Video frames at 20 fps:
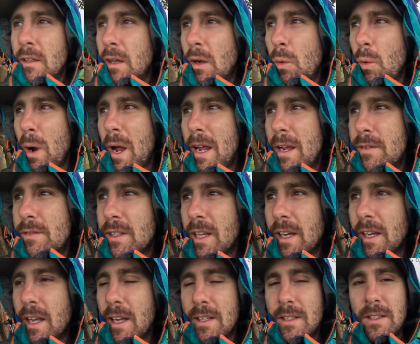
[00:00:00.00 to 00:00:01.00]
waves, I
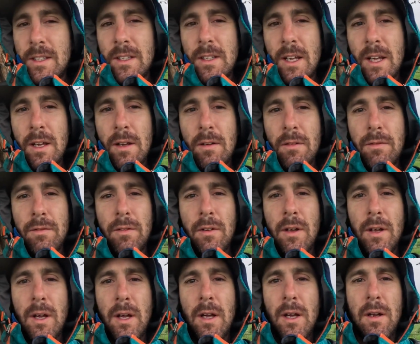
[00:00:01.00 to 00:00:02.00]
guess, today of
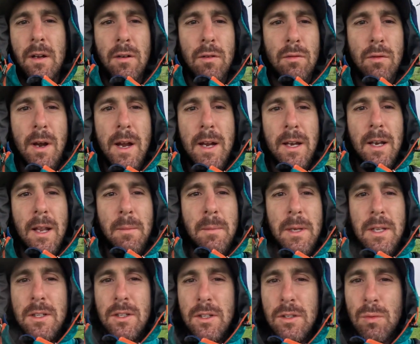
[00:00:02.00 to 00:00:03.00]
rain. Let me
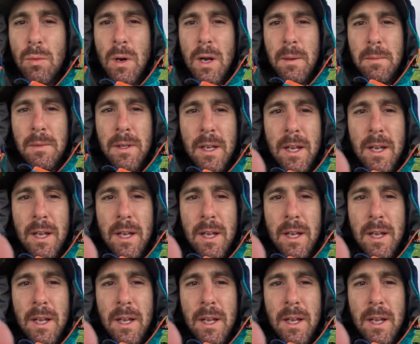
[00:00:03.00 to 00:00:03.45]
just wipe the